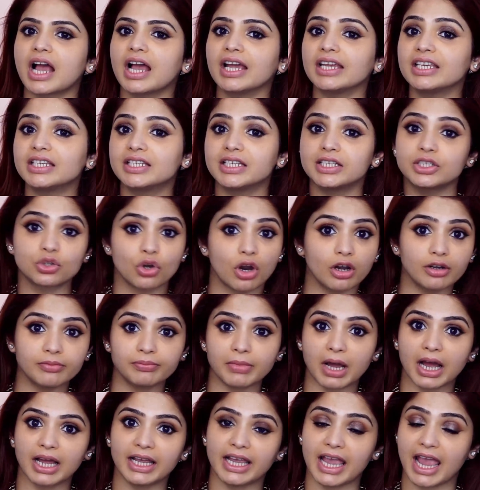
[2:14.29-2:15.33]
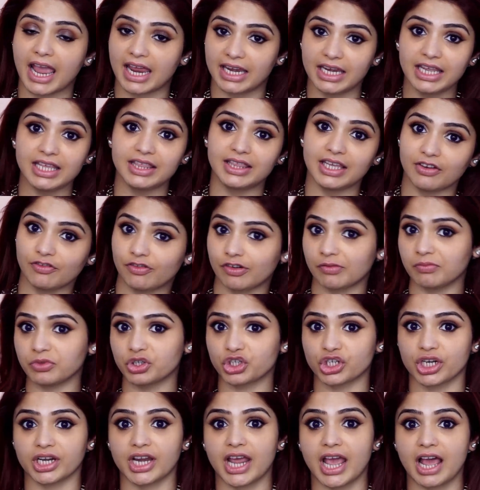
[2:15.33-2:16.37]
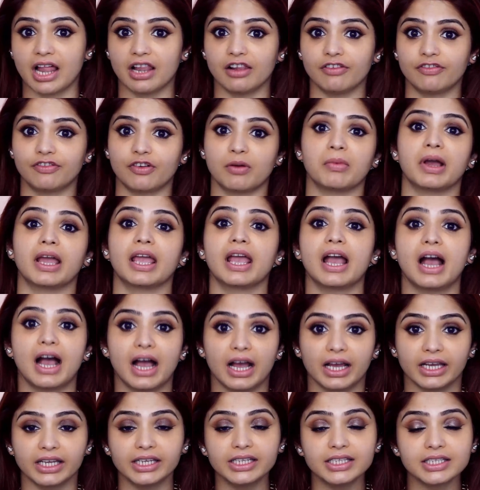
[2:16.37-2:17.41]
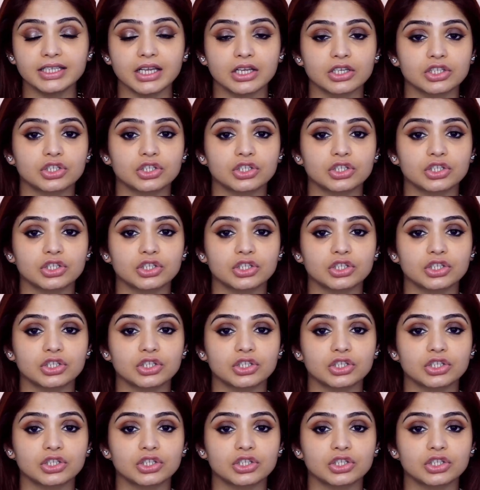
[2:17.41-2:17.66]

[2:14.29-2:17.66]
I did not buy anything from Chanel for my eyes,